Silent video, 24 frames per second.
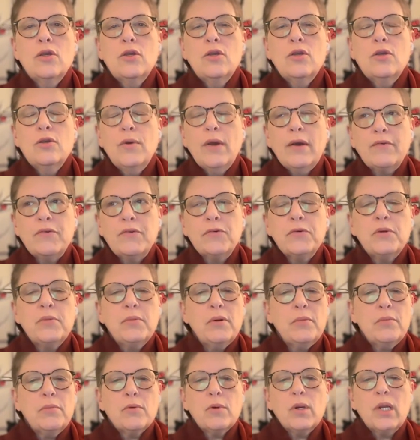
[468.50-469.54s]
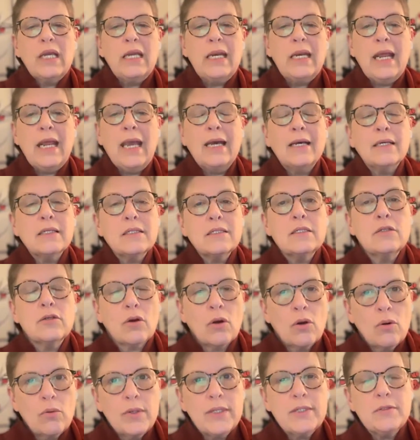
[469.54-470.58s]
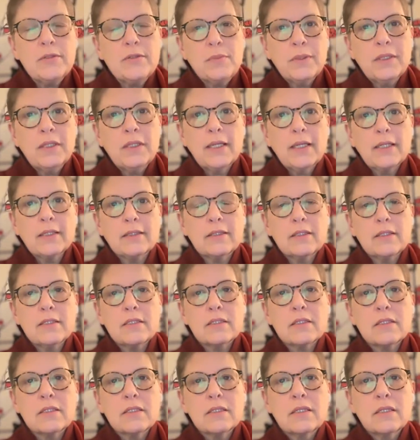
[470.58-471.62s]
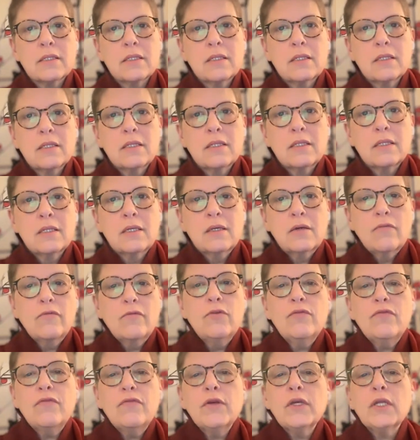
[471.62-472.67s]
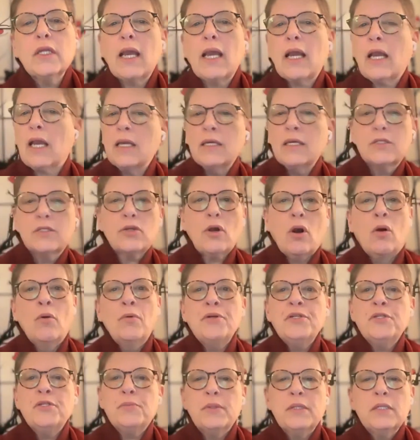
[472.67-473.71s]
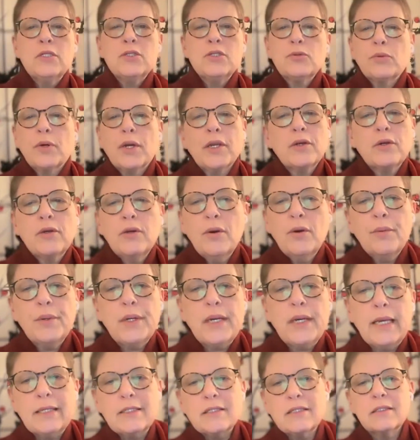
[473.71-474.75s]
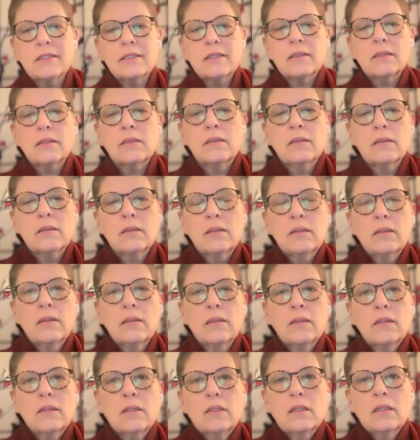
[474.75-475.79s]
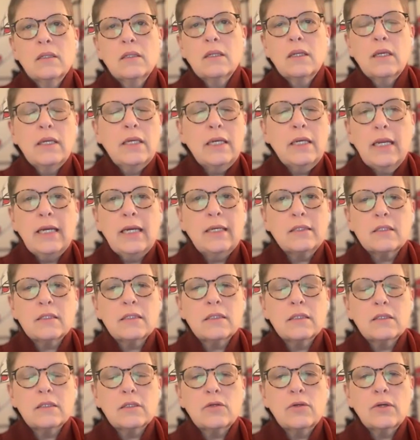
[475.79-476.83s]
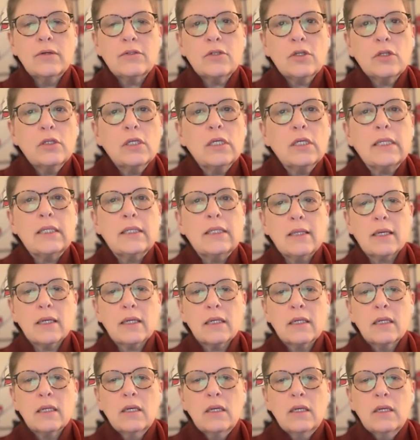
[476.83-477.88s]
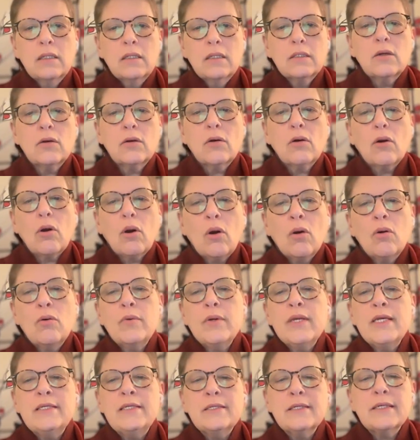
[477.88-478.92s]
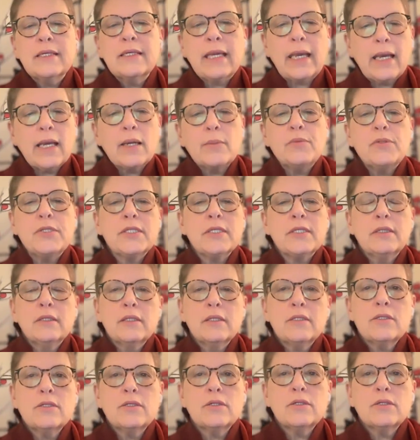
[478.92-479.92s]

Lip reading: You have to remember, it hasn't always been like this. If you feel like it's always been this way, no, it hasn't. It hasn't. You have to look at that. There are always gaps in this